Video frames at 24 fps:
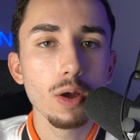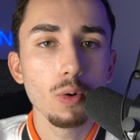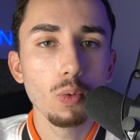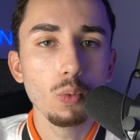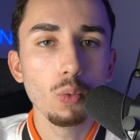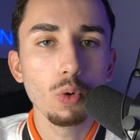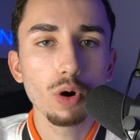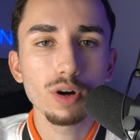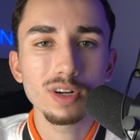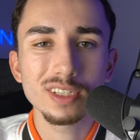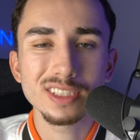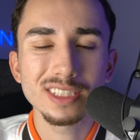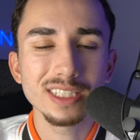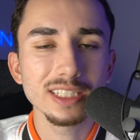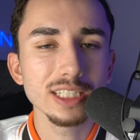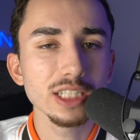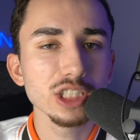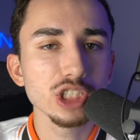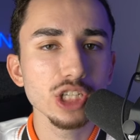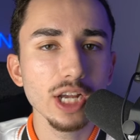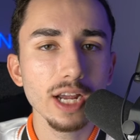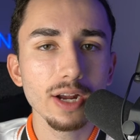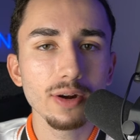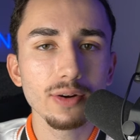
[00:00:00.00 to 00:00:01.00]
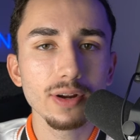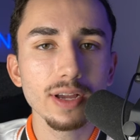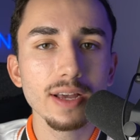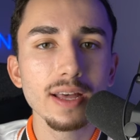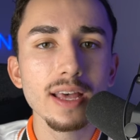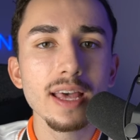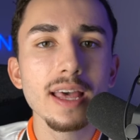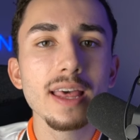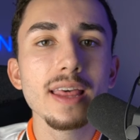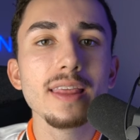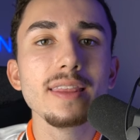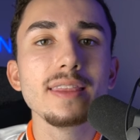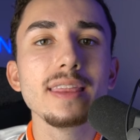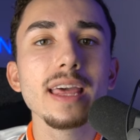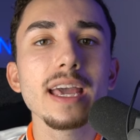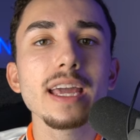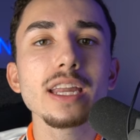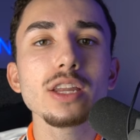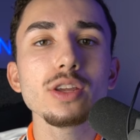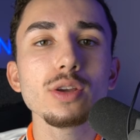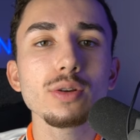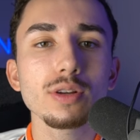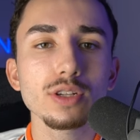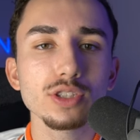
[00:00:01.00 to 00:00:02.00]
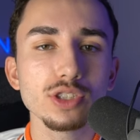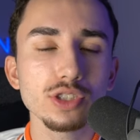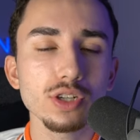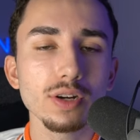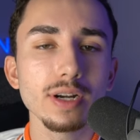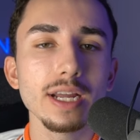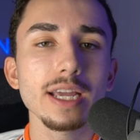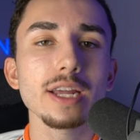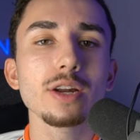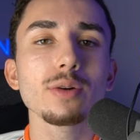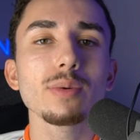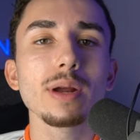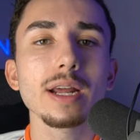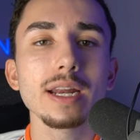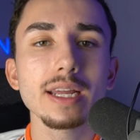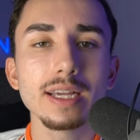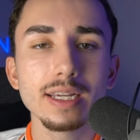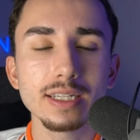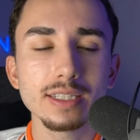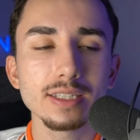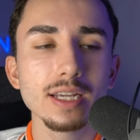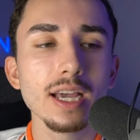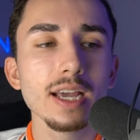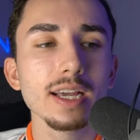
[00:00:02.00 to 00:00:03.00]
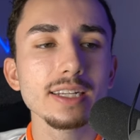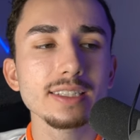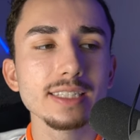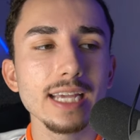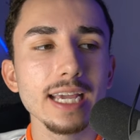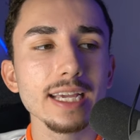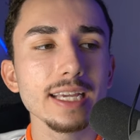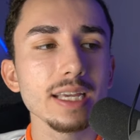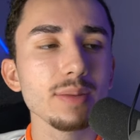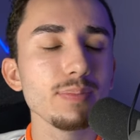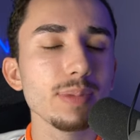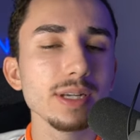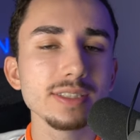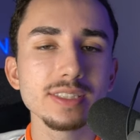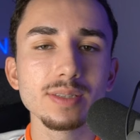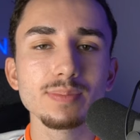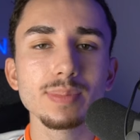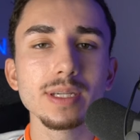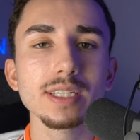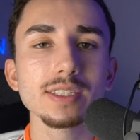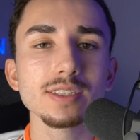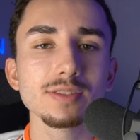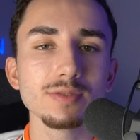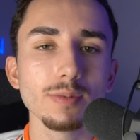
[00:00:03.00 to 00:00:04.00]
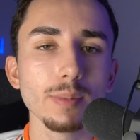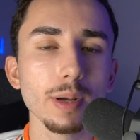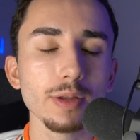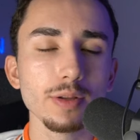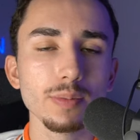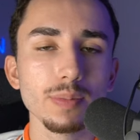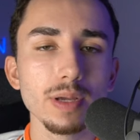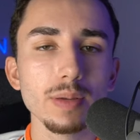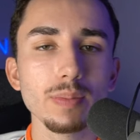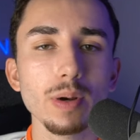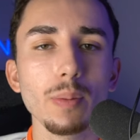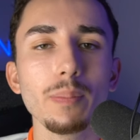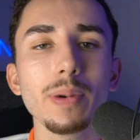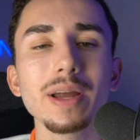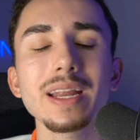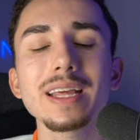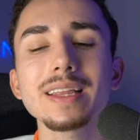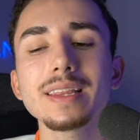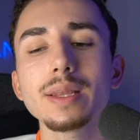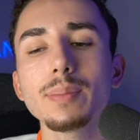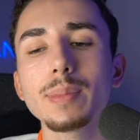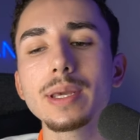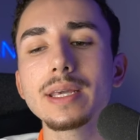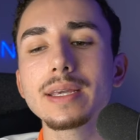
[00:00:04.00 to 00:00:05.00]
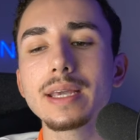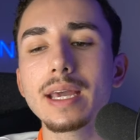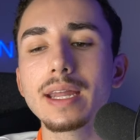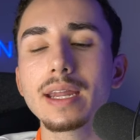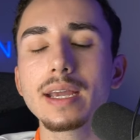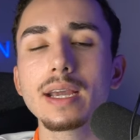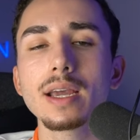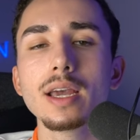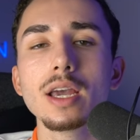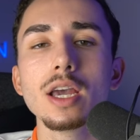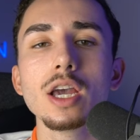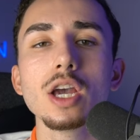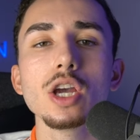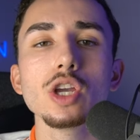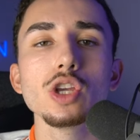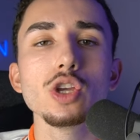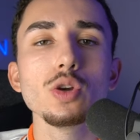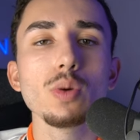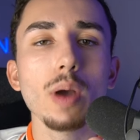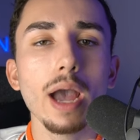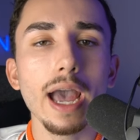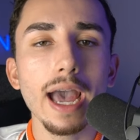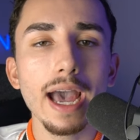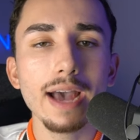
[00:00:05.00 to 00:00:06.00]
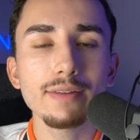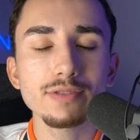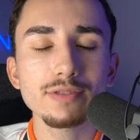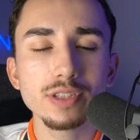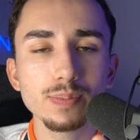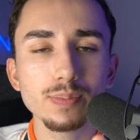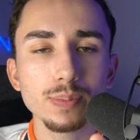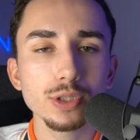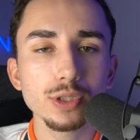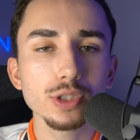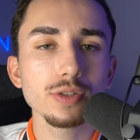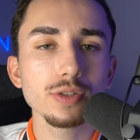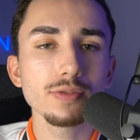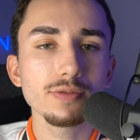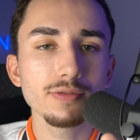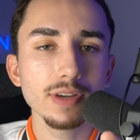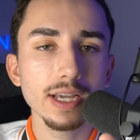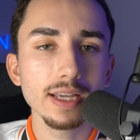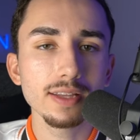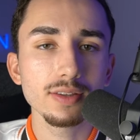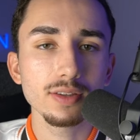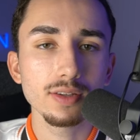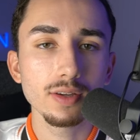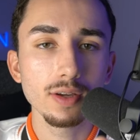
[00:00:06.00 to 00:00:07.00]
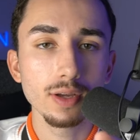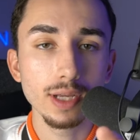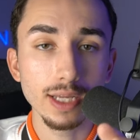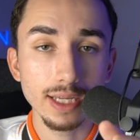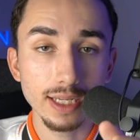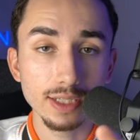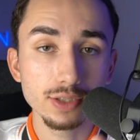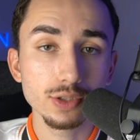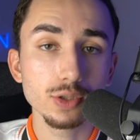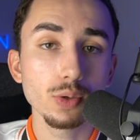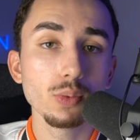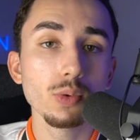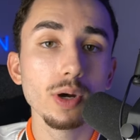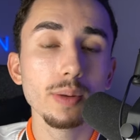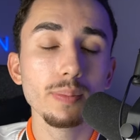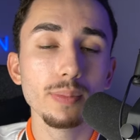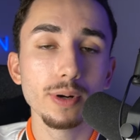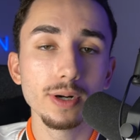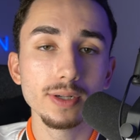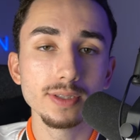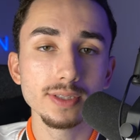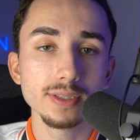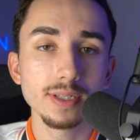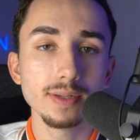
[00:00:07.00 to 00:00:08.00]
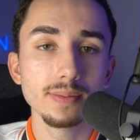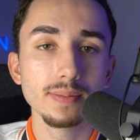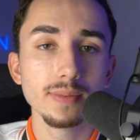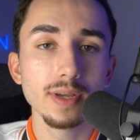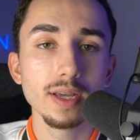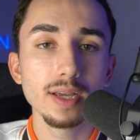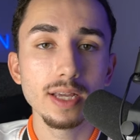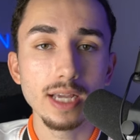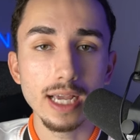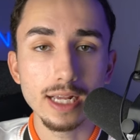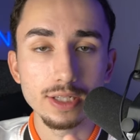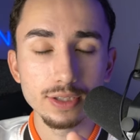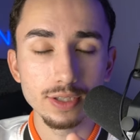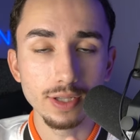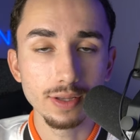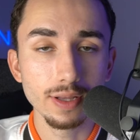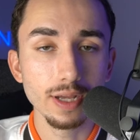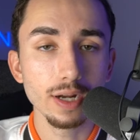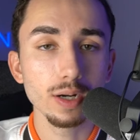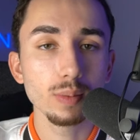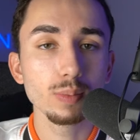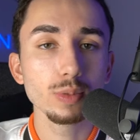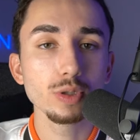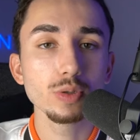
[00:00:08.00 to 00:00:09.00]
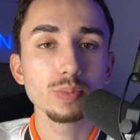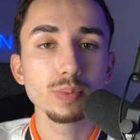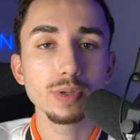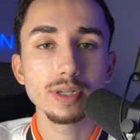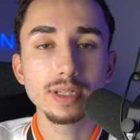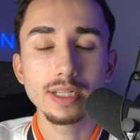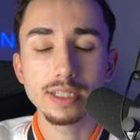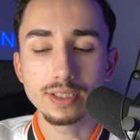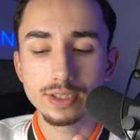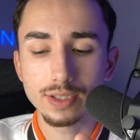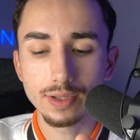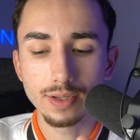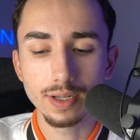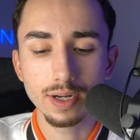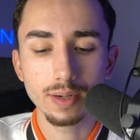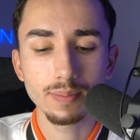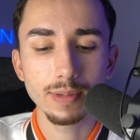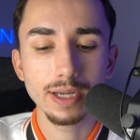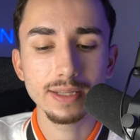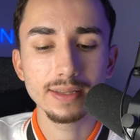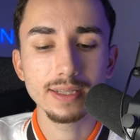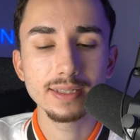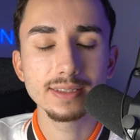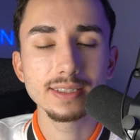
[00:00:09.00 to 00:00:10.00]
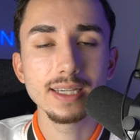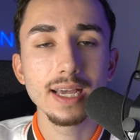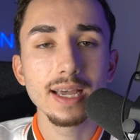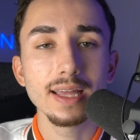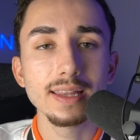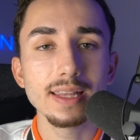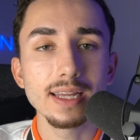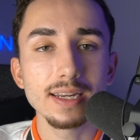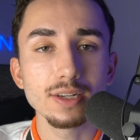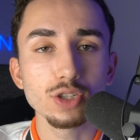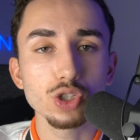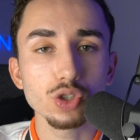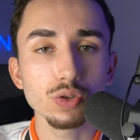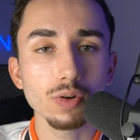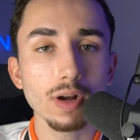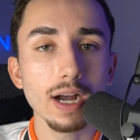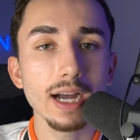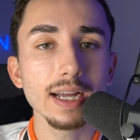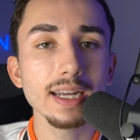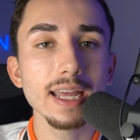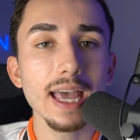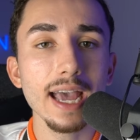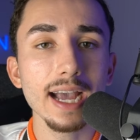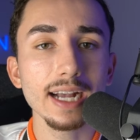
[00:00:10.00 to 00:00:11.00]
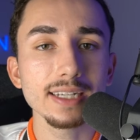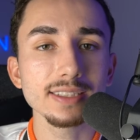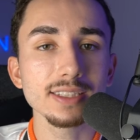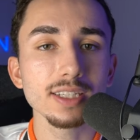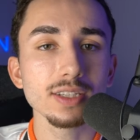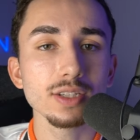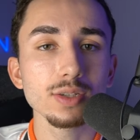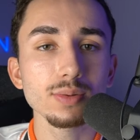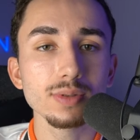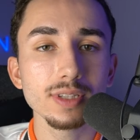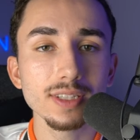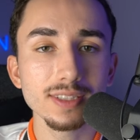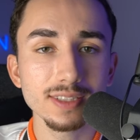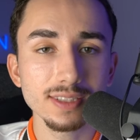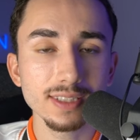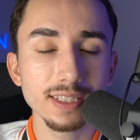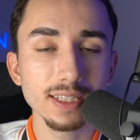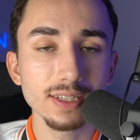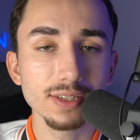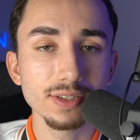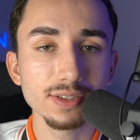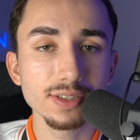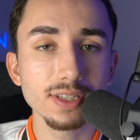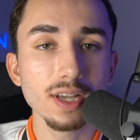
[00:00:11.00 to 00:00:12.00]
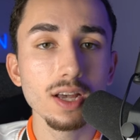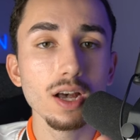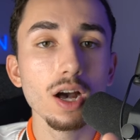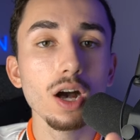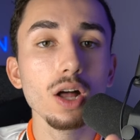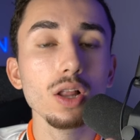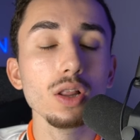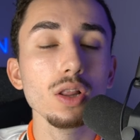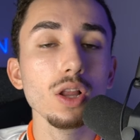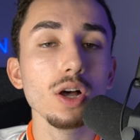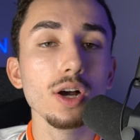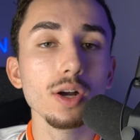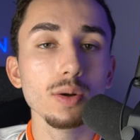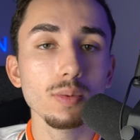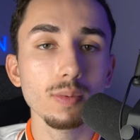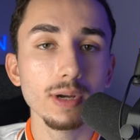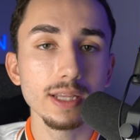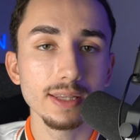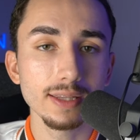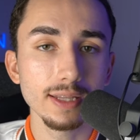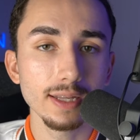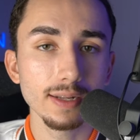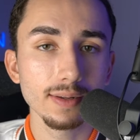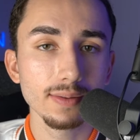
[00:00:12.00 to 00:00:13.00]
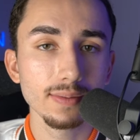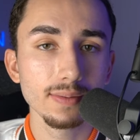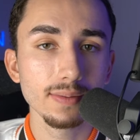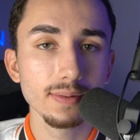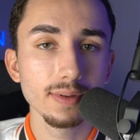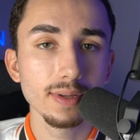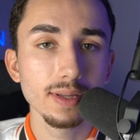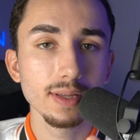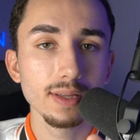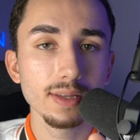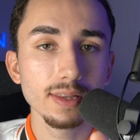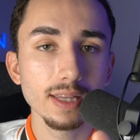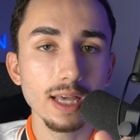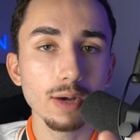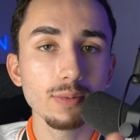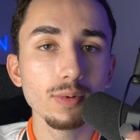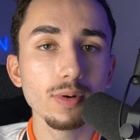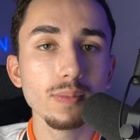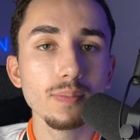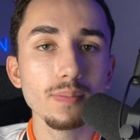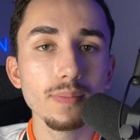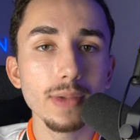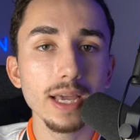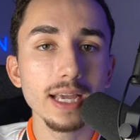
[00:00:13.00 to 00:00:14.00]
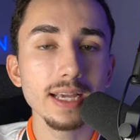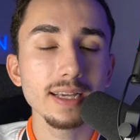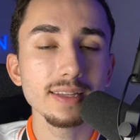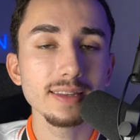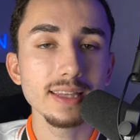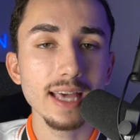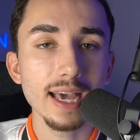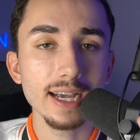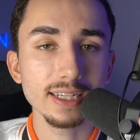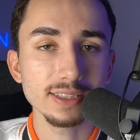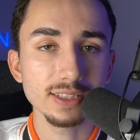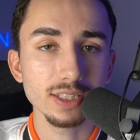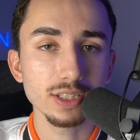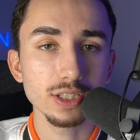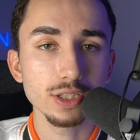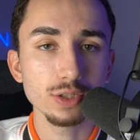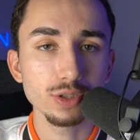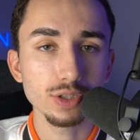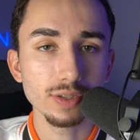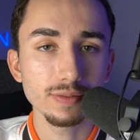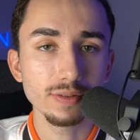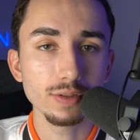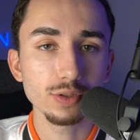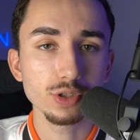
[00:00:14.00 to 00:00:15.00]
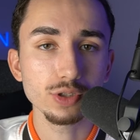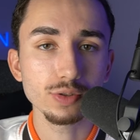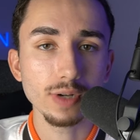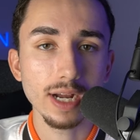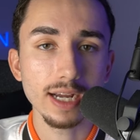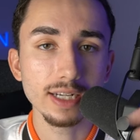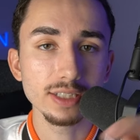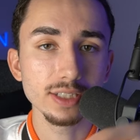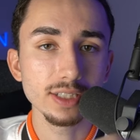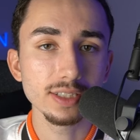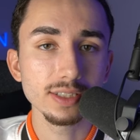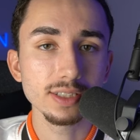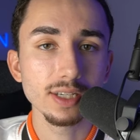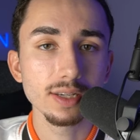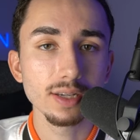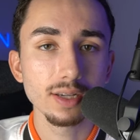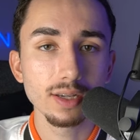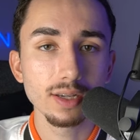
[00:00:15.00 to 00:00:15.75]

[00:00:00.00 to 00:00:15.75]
works in each area, then you can start iterating and taking bits and pieces from other people. But in the beginning, you have to put your faith into one person, into their blueprint, into their methods, then try to execute the skills along with it. That will make the execution of those strategies